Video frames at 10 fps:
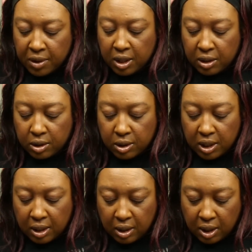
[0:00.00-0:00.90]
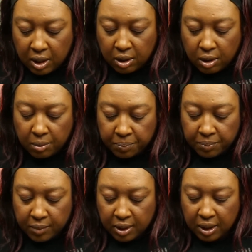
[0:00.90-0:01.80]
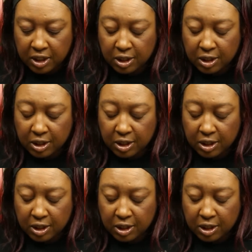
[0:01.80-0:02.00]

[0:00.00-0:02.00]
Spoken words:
the tin here. It